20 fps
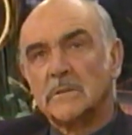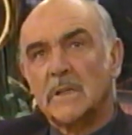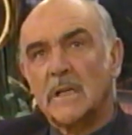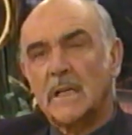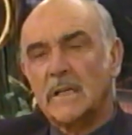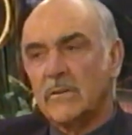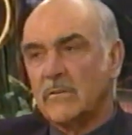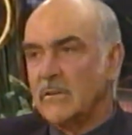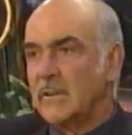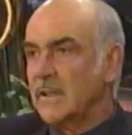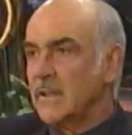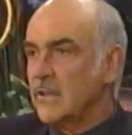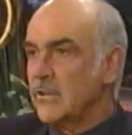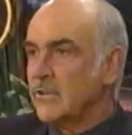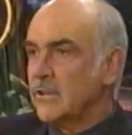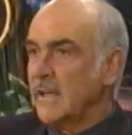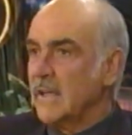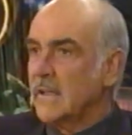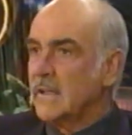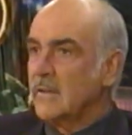I really
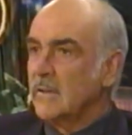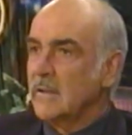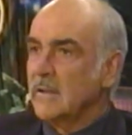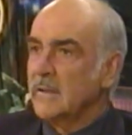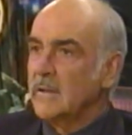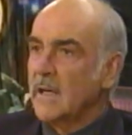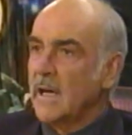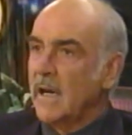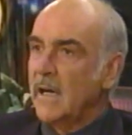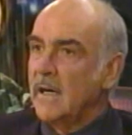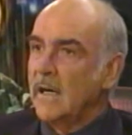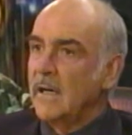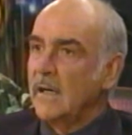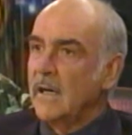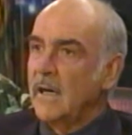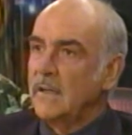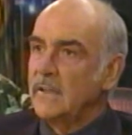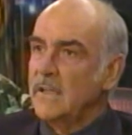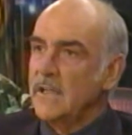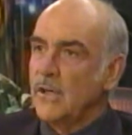think. Uh,
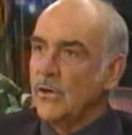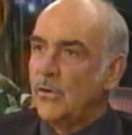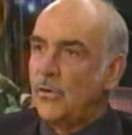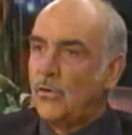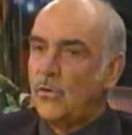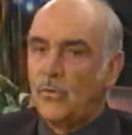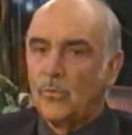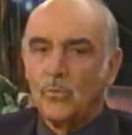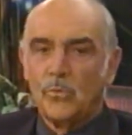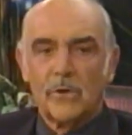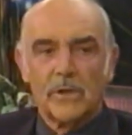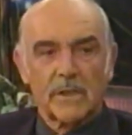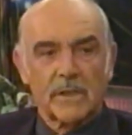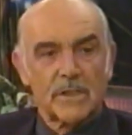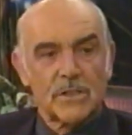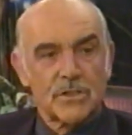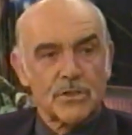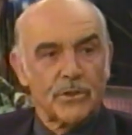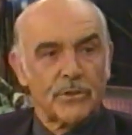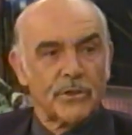I think all work
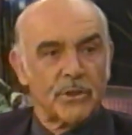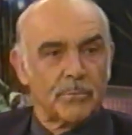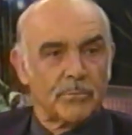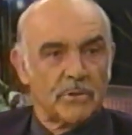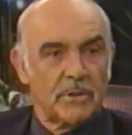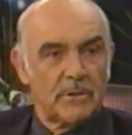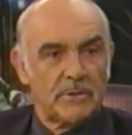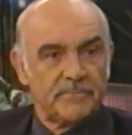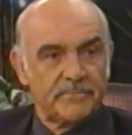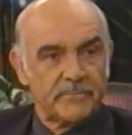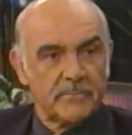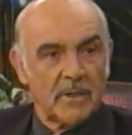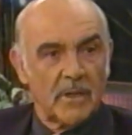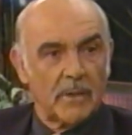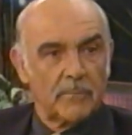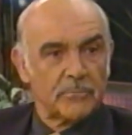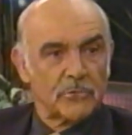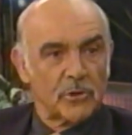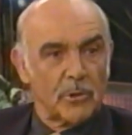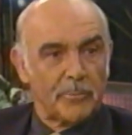is honourable up
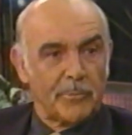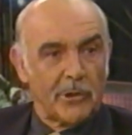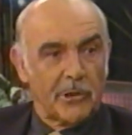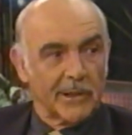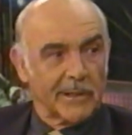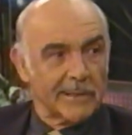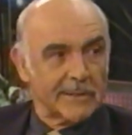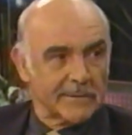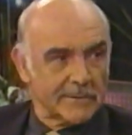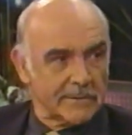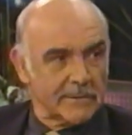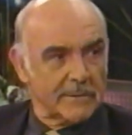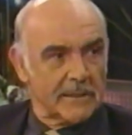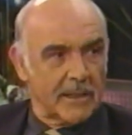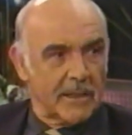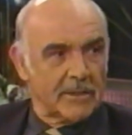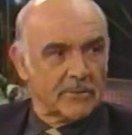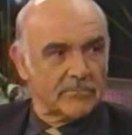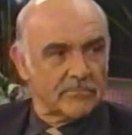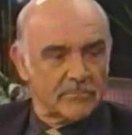yeah. to a point.
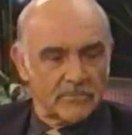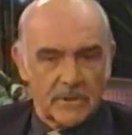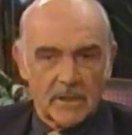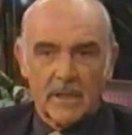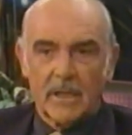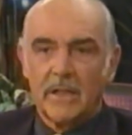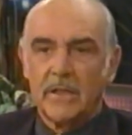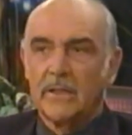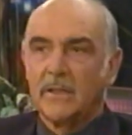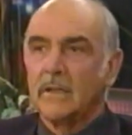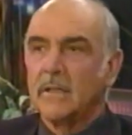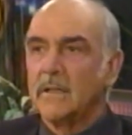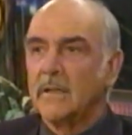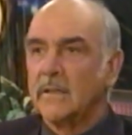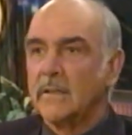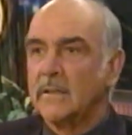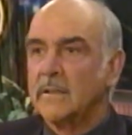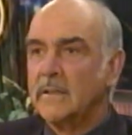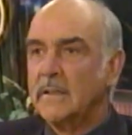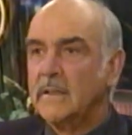Yeah, yeah, yeah. And
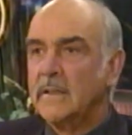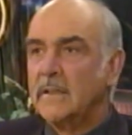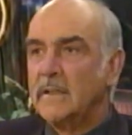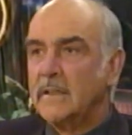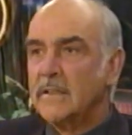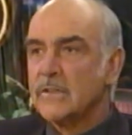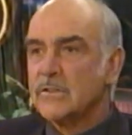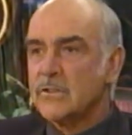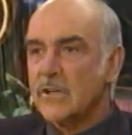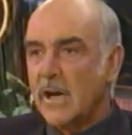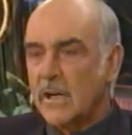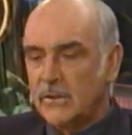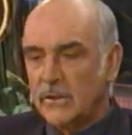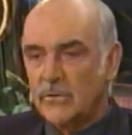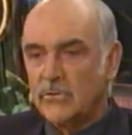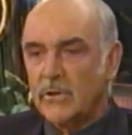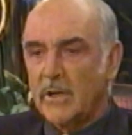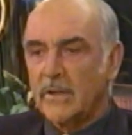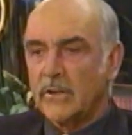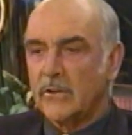uh, started
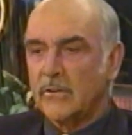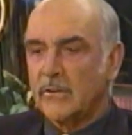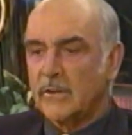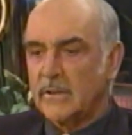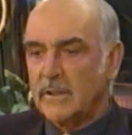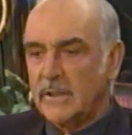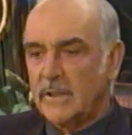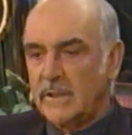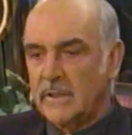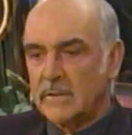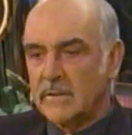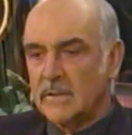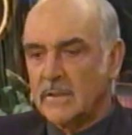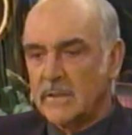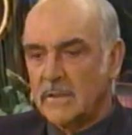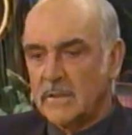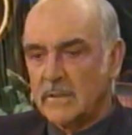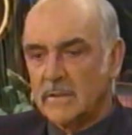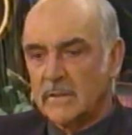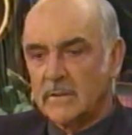rather early, and
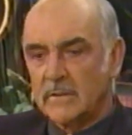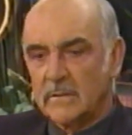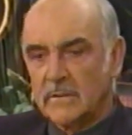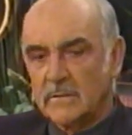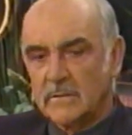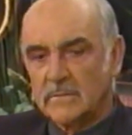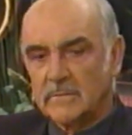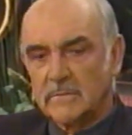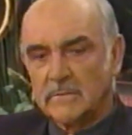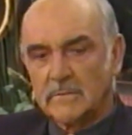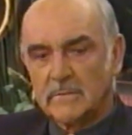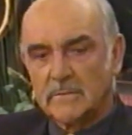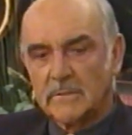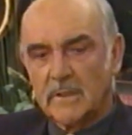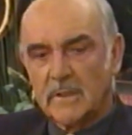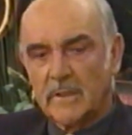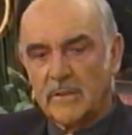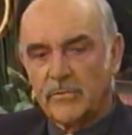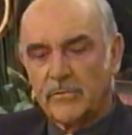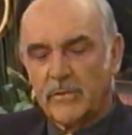uh,
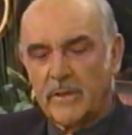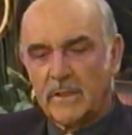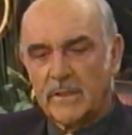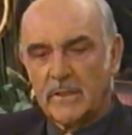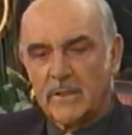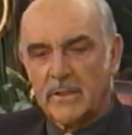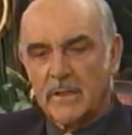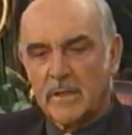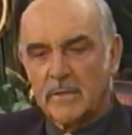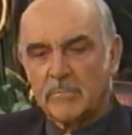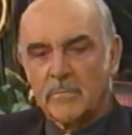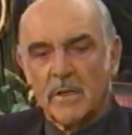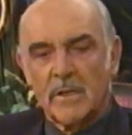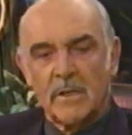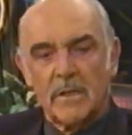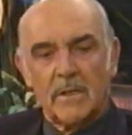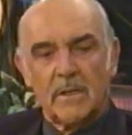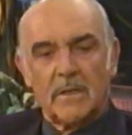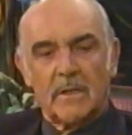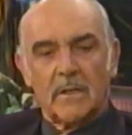I find that I'm,
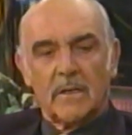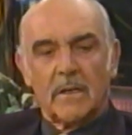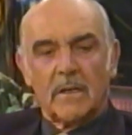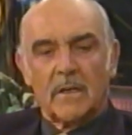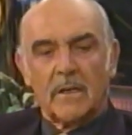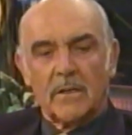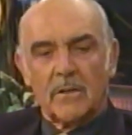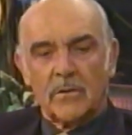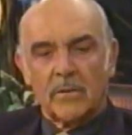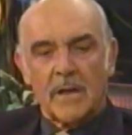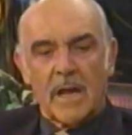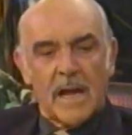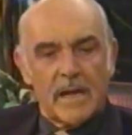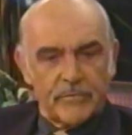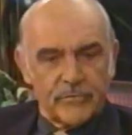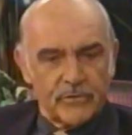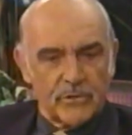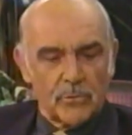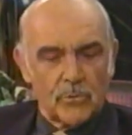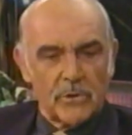I don't
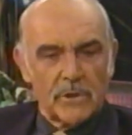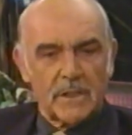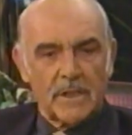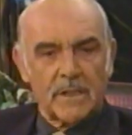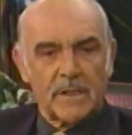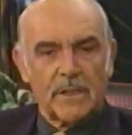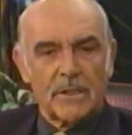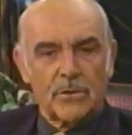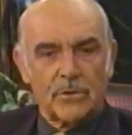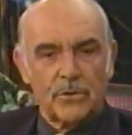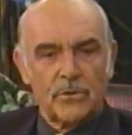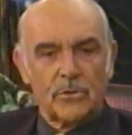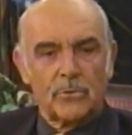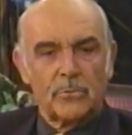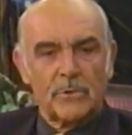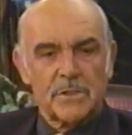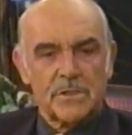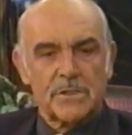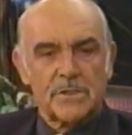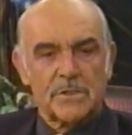have to work, and I do,
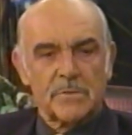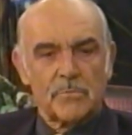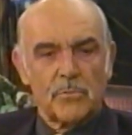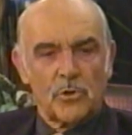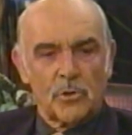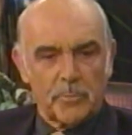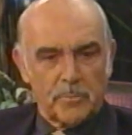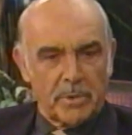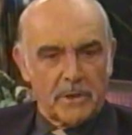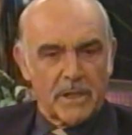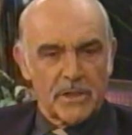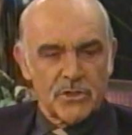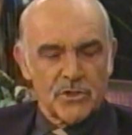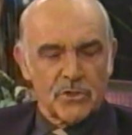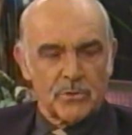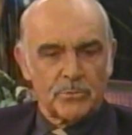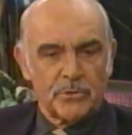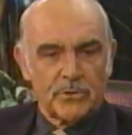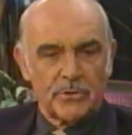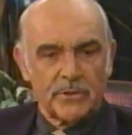which is more
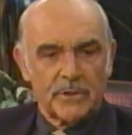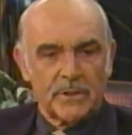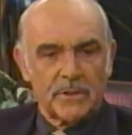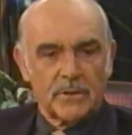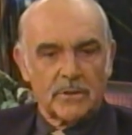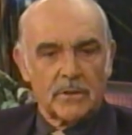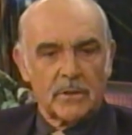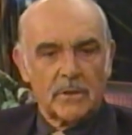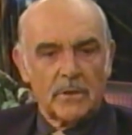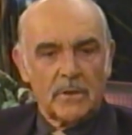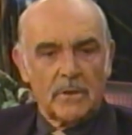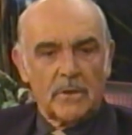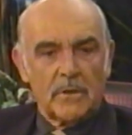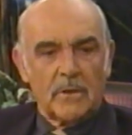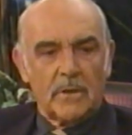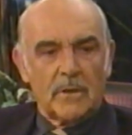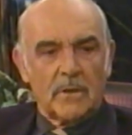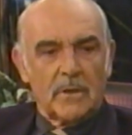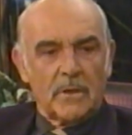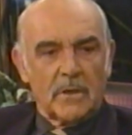pleasurable than
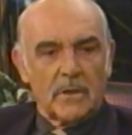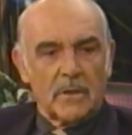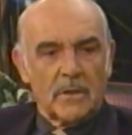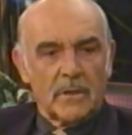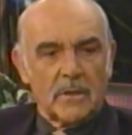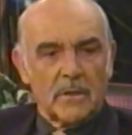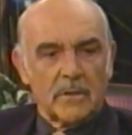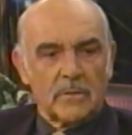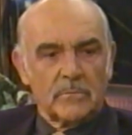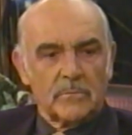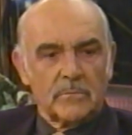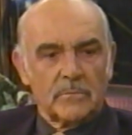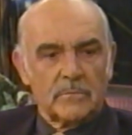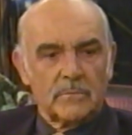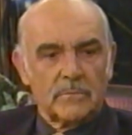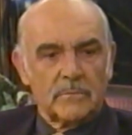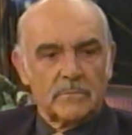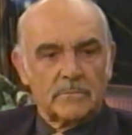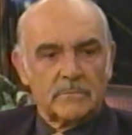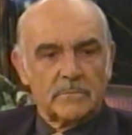um,
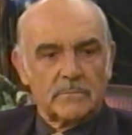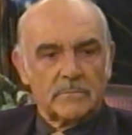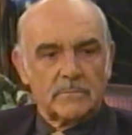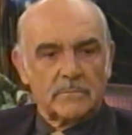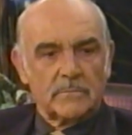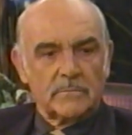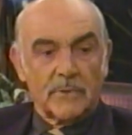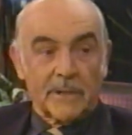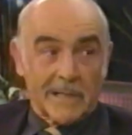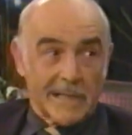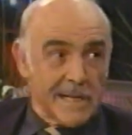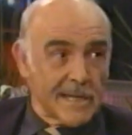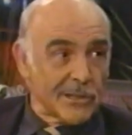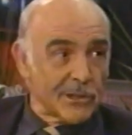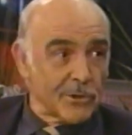when I had